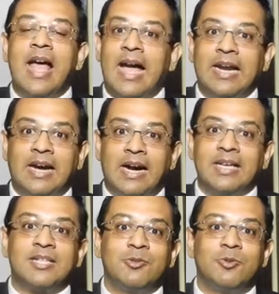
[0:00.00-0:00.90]
and
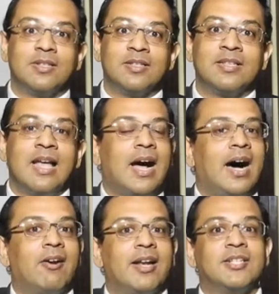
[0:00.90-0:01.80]
our students
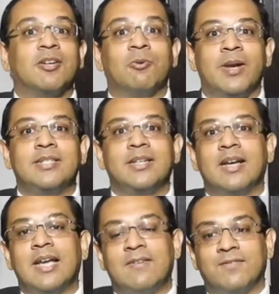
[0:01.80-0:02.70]
are at a
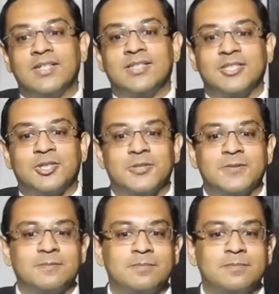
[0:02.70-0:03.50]
greater advantage.